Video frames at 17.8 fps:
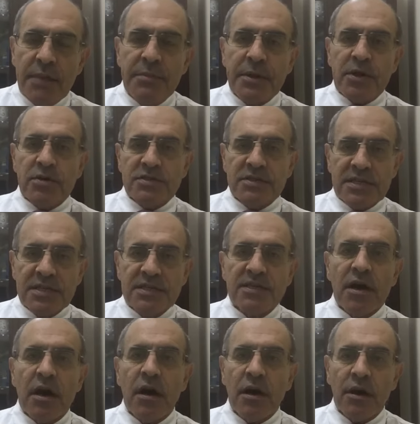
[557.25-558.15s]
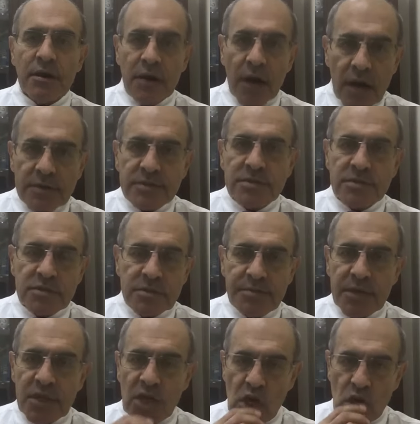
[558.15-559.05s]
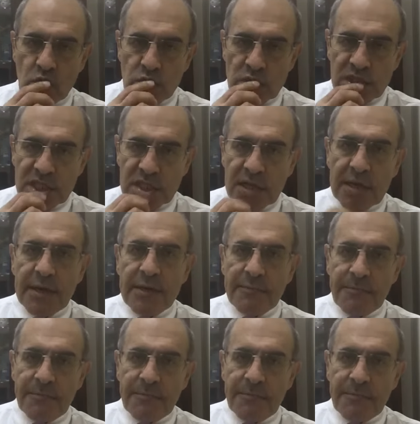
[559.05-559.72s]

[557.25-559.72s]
because these are not to be used